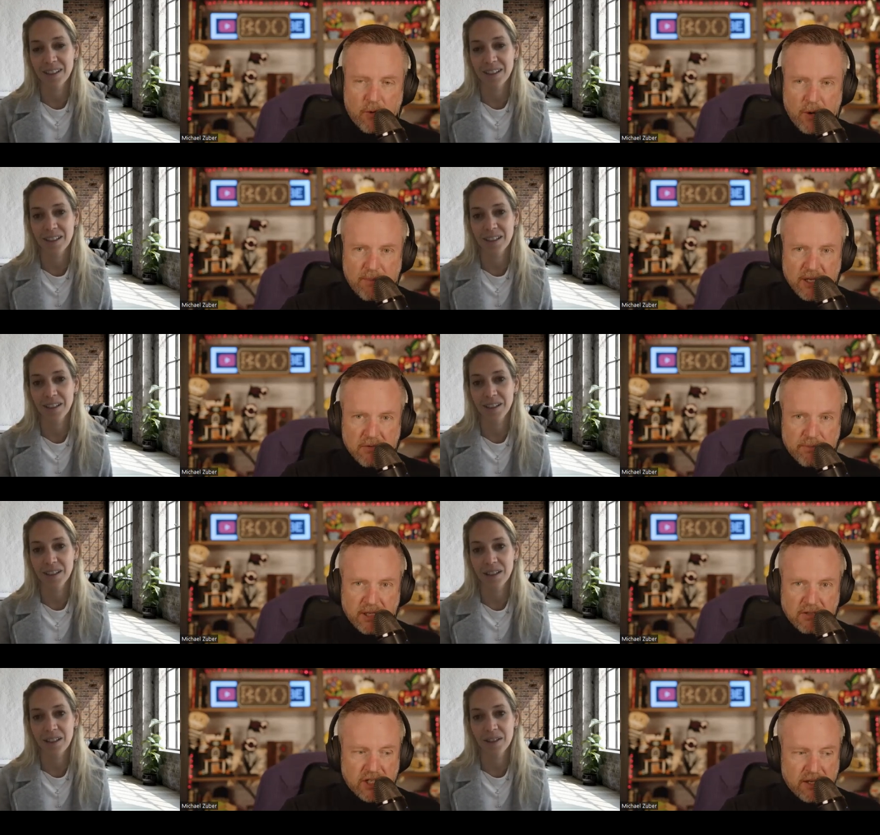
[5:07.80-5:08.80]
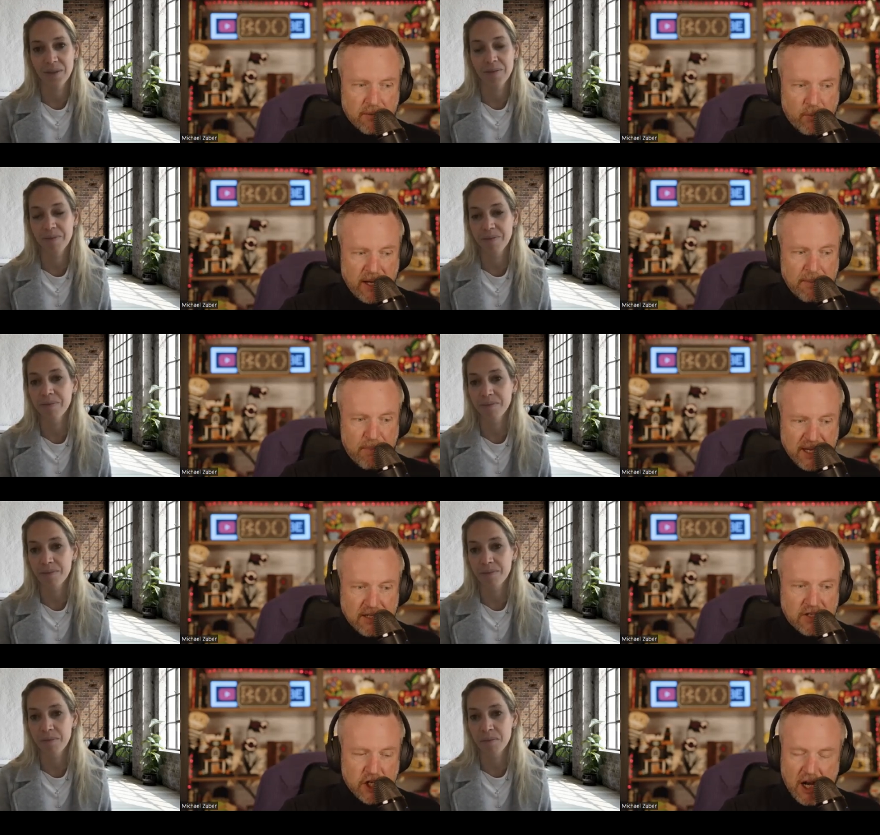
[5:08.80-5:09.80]
Speaker 1: time to rebuild build,
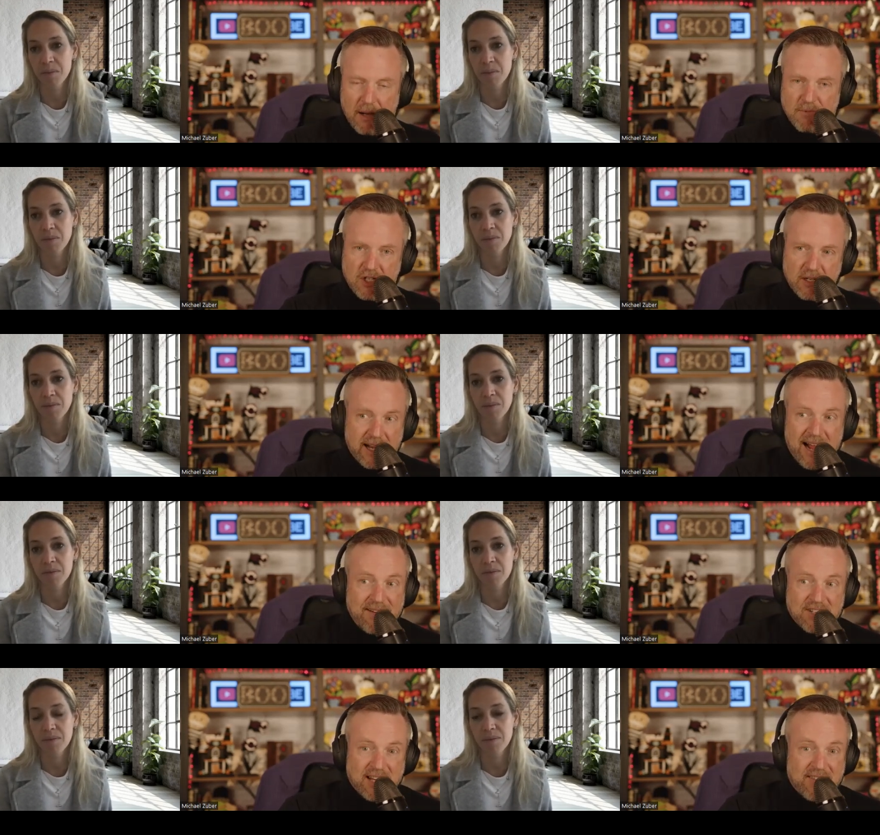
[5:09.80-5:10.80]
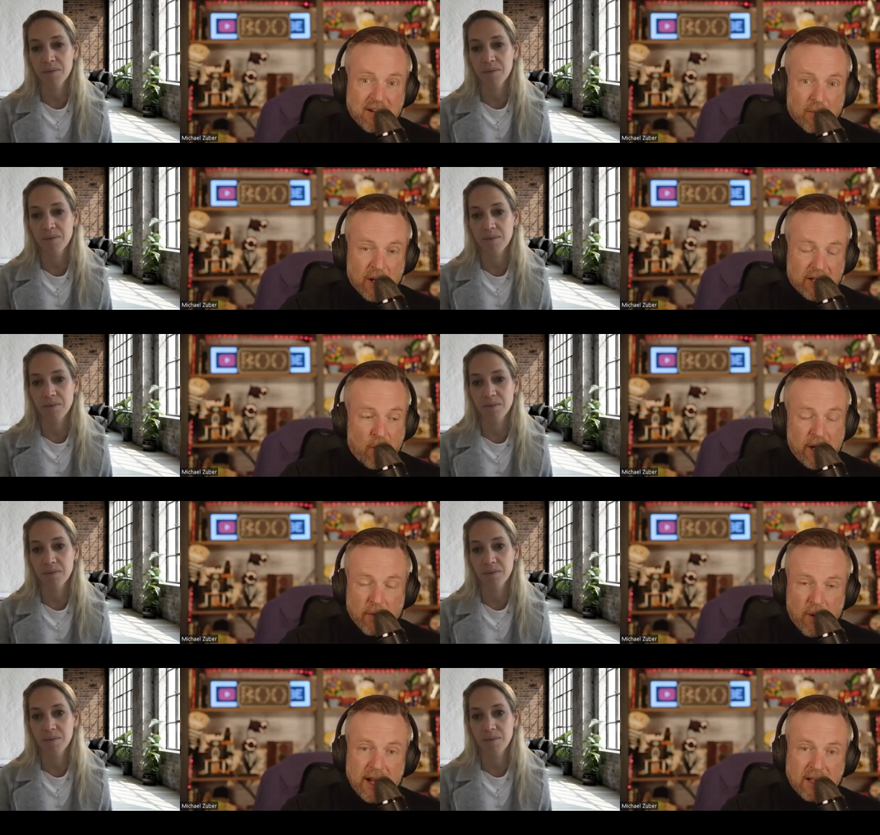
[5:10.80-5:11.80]
rebid jobs. And I haven't done that in
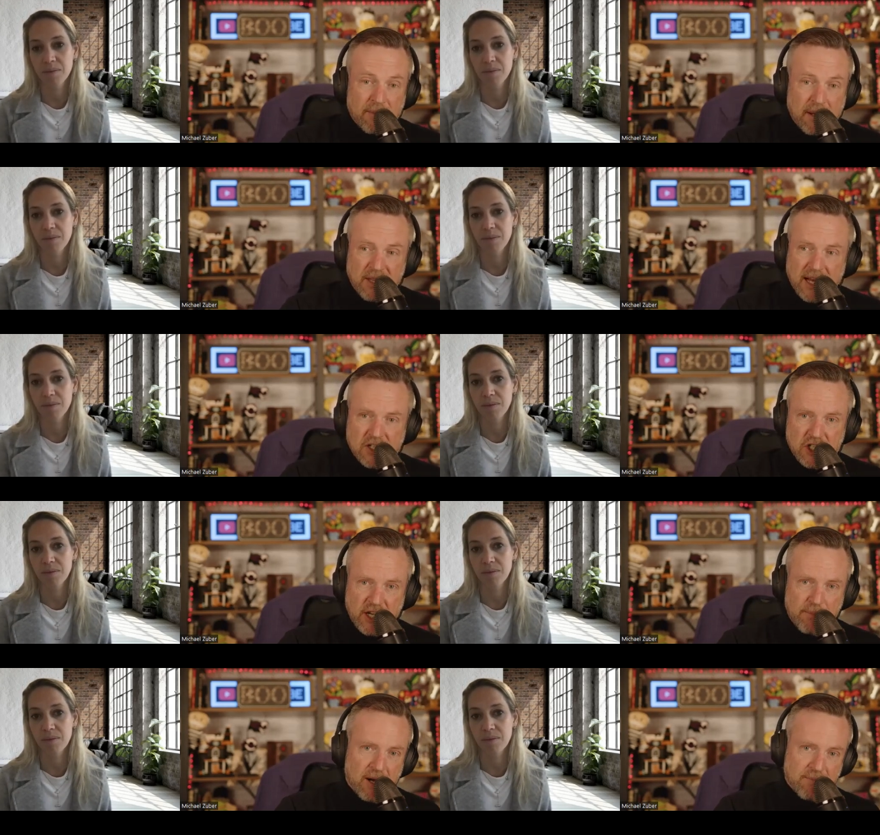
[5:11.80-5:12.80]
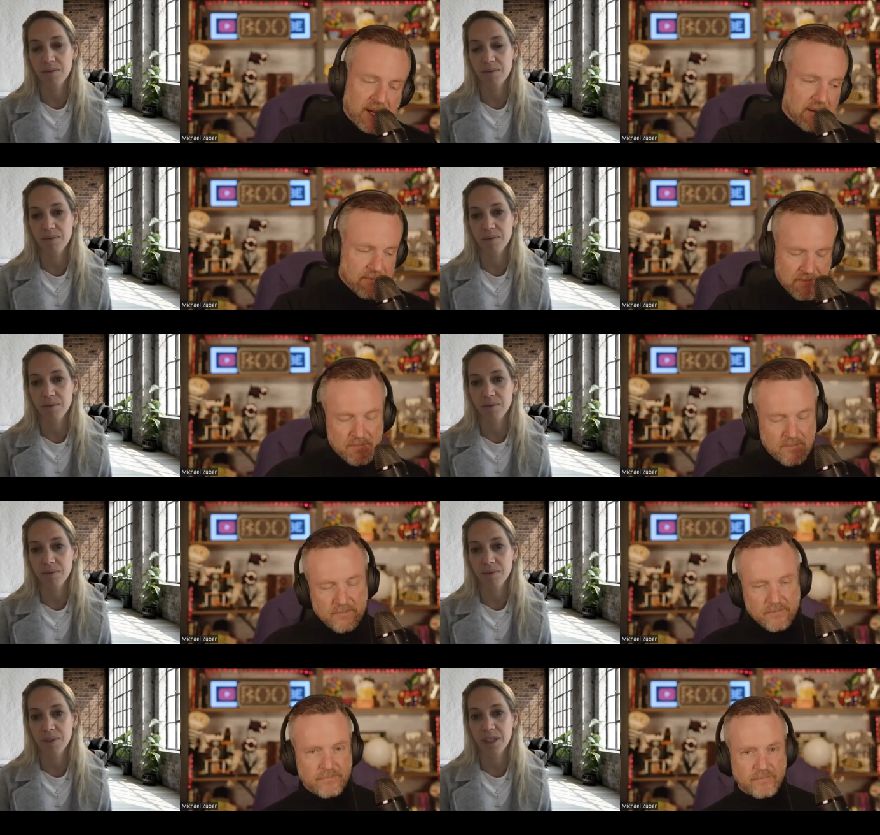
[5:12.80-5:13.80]
quite a while, and maybe that's shame on me.
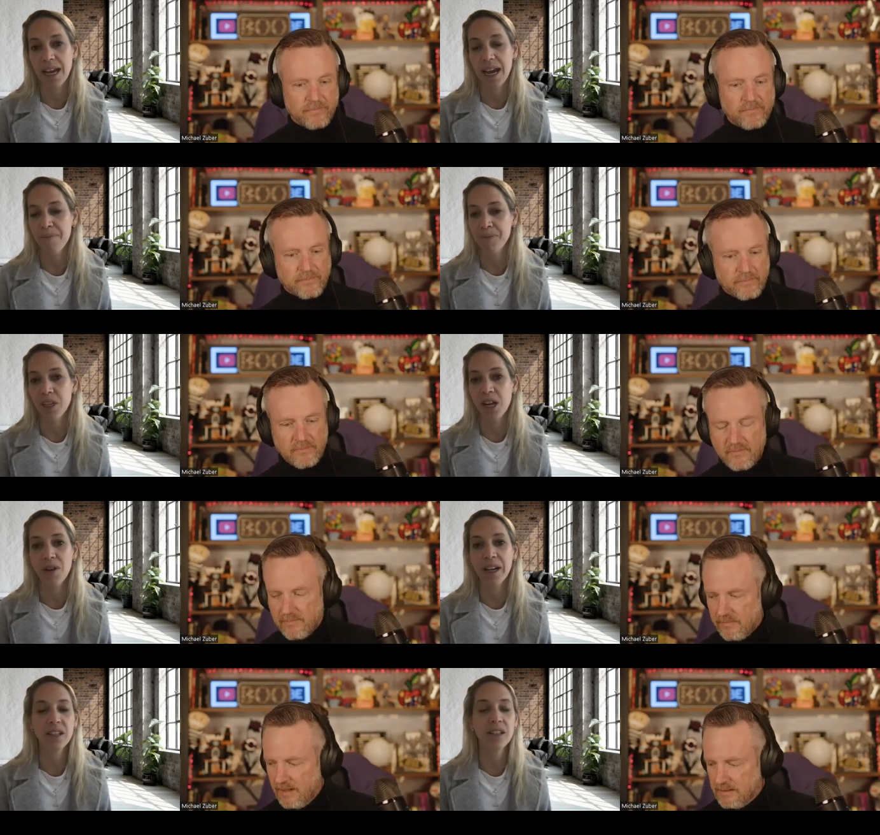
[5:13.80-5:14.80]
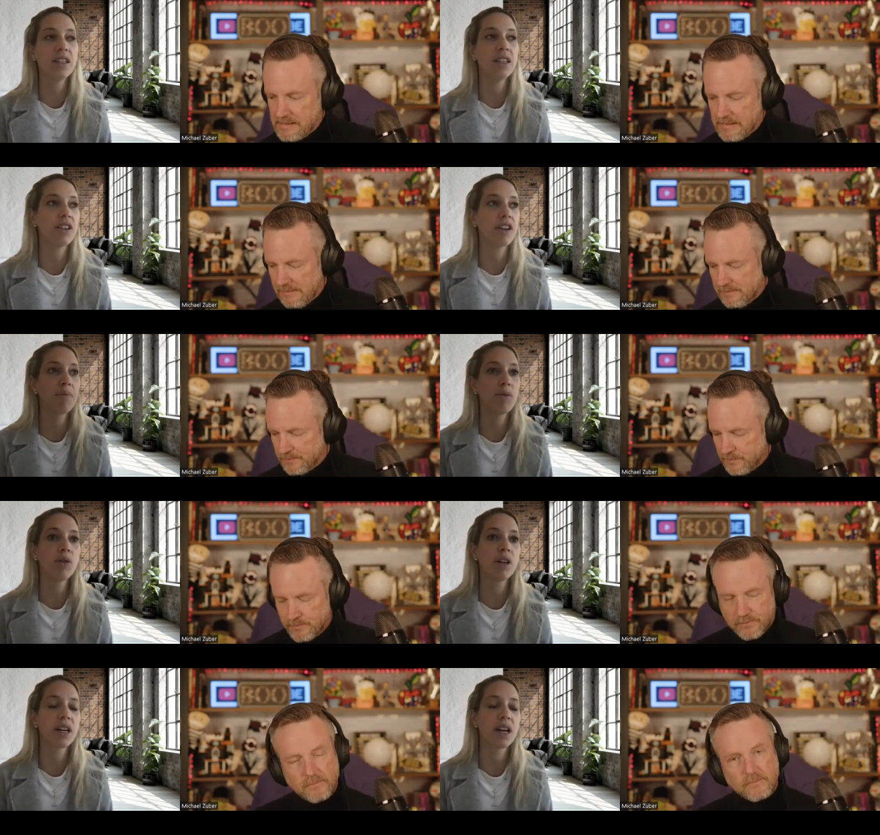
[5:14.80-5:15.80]
Speaker 2: Yeah, no, I couldn't agree
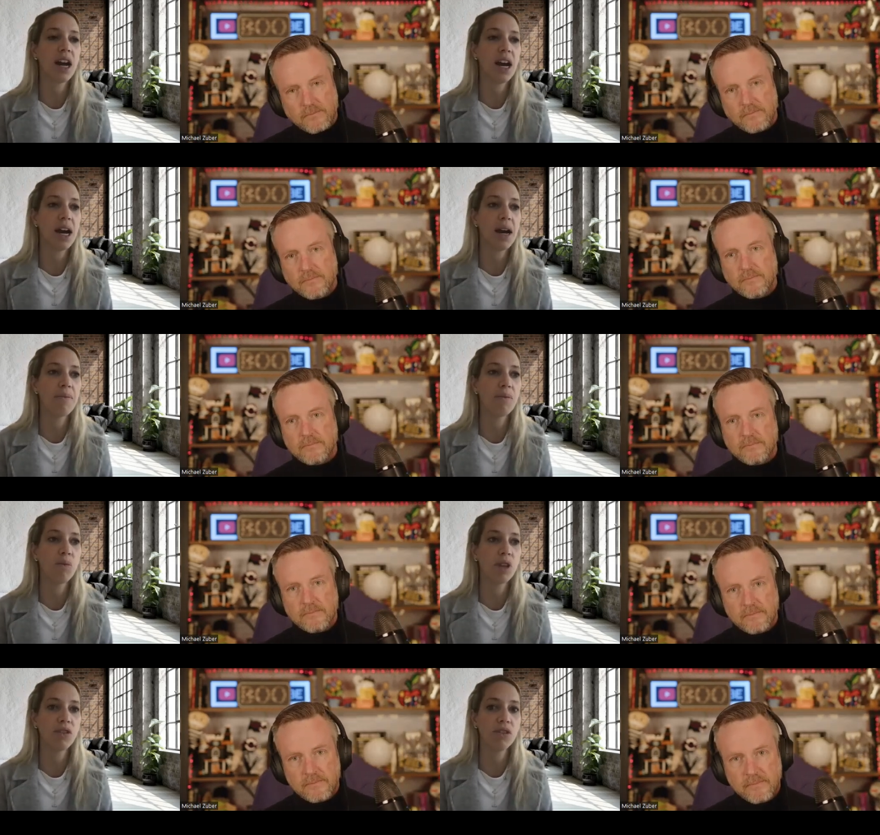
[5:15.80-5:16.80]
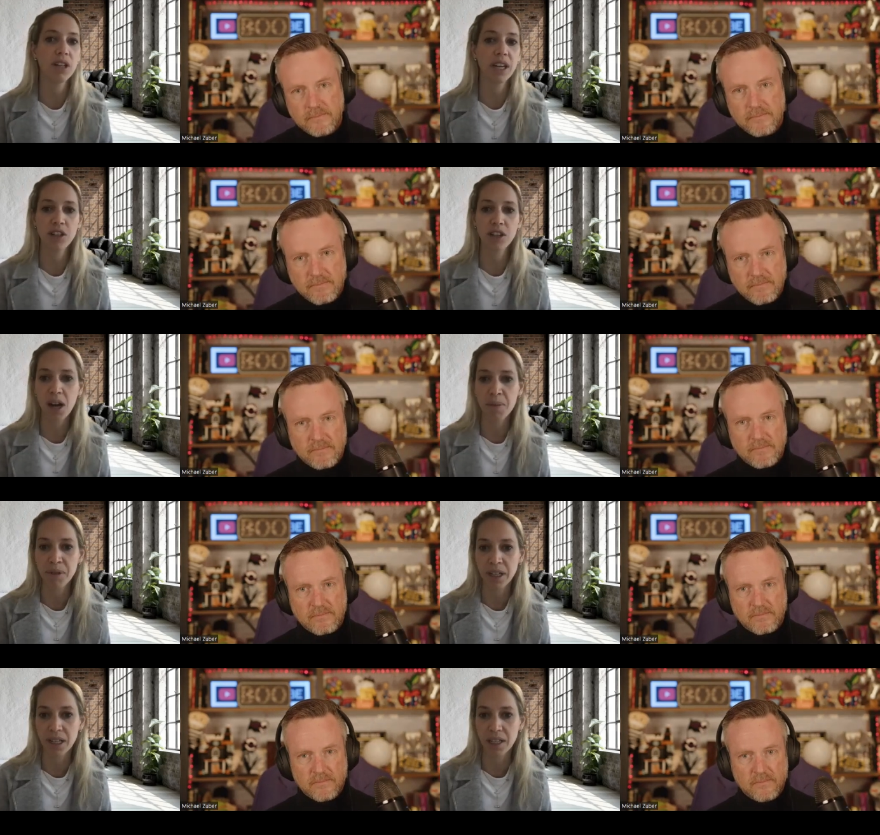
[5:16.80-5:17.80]
more. Um, when you look at your
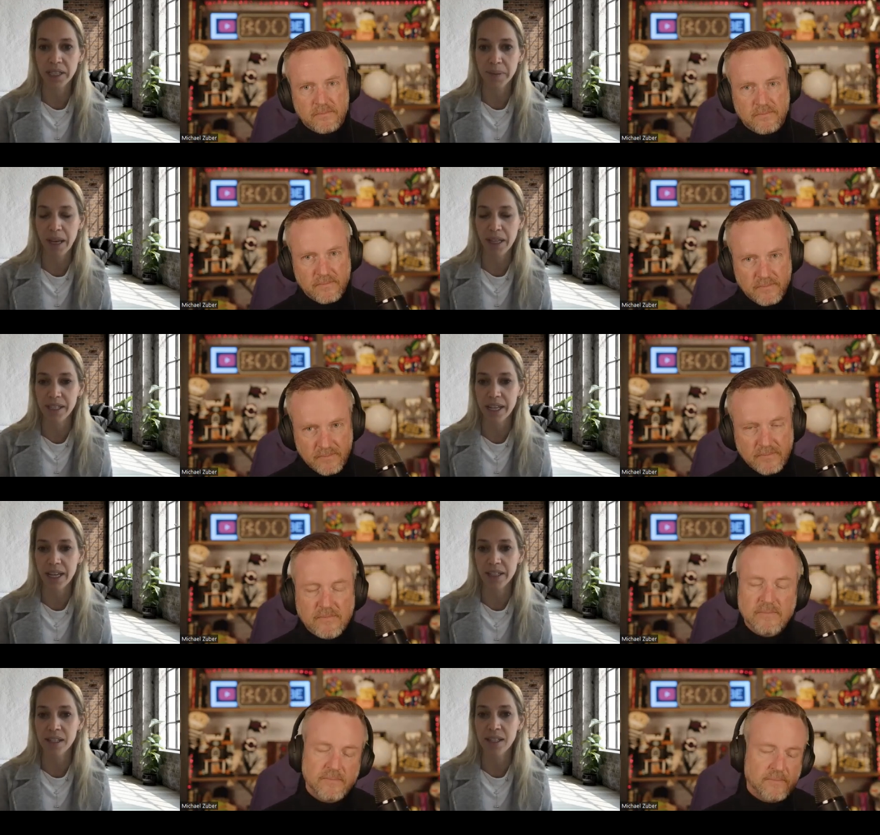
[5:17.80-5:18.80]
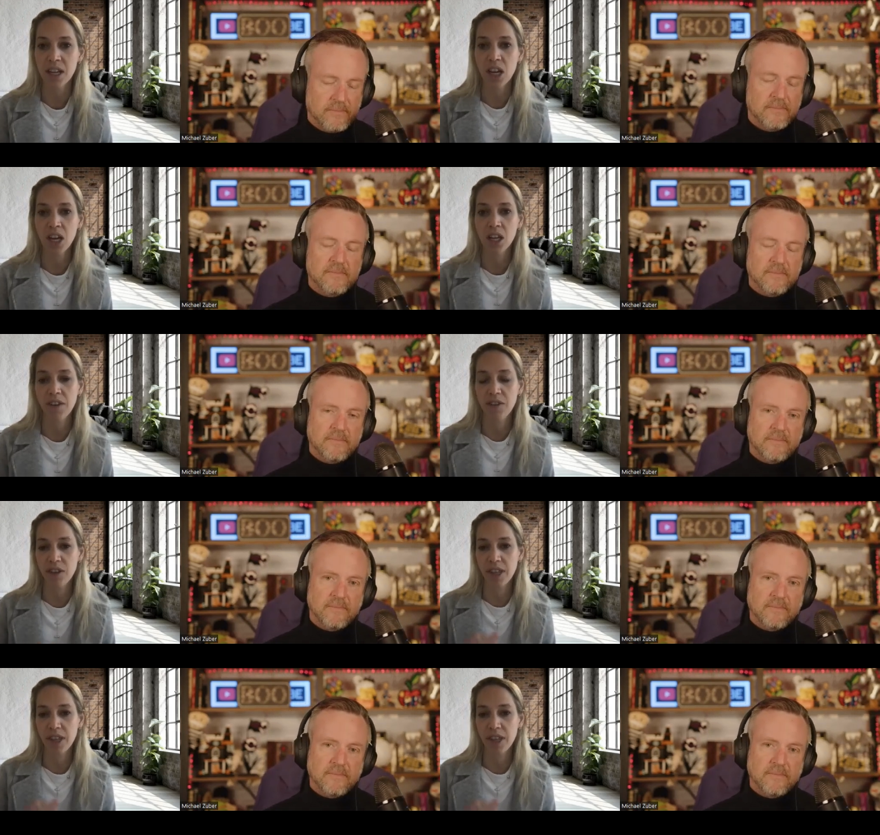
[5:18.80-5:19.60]
operating expenses, if you